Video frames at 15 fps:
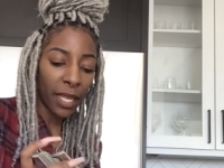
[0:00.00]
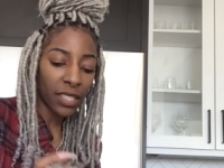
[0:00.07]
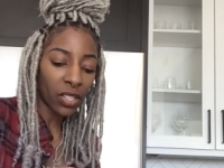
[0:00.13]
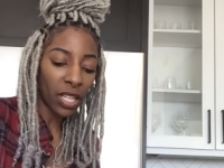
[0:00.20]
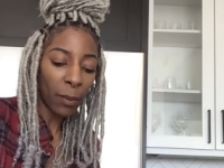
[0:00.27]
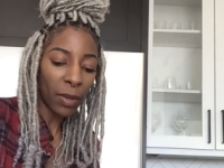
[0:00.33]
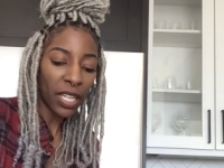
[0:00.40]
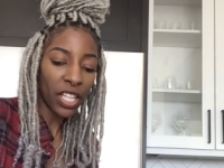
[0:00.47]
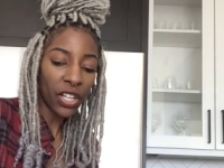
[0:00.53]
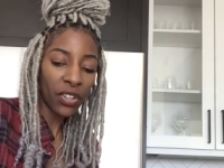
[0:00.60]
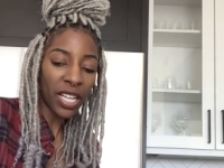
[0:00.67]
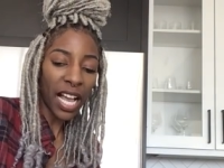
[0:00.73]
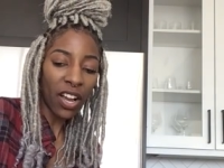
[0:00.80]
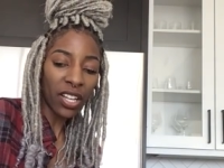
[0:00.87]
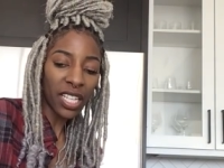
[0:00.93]
So I'm getting you're
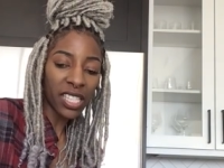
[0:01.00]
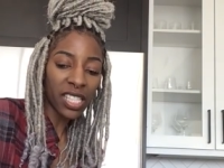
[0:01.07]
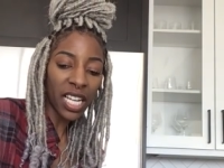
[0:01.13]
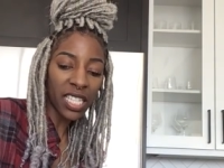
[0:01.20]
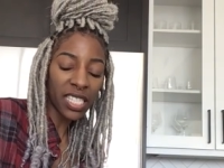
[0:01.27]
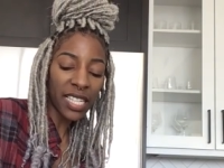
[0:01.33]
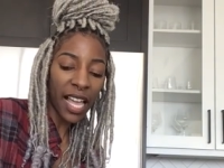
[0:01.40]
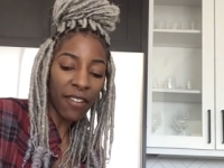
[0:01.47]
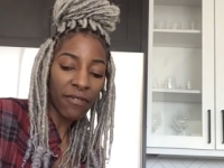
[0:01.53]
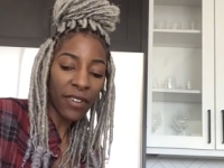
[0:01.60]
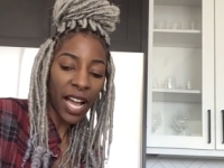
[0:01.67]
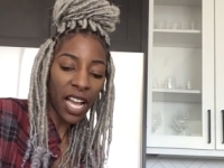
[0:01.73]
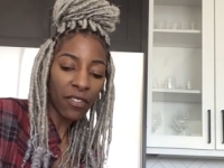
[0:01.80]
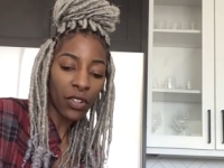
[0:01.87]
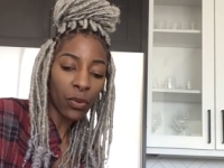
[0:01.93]
not going to touch that
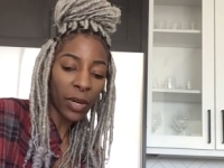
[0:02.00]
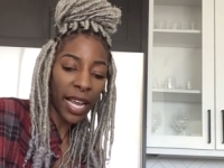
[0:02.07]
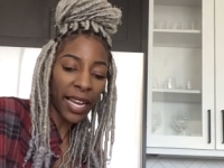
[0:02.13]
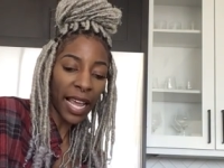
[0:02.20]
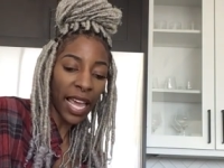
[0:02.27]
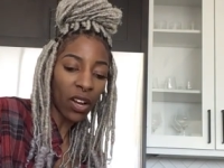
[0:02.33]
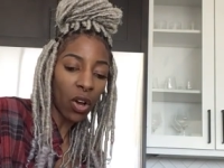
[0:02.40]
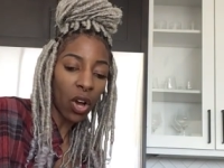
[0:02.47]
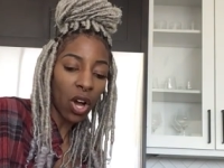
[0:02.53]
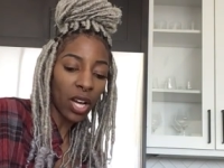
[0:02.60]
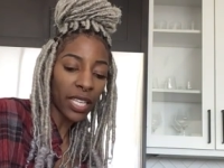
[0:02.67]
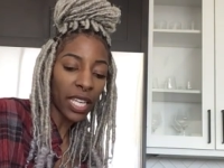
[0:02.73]
five grand at all.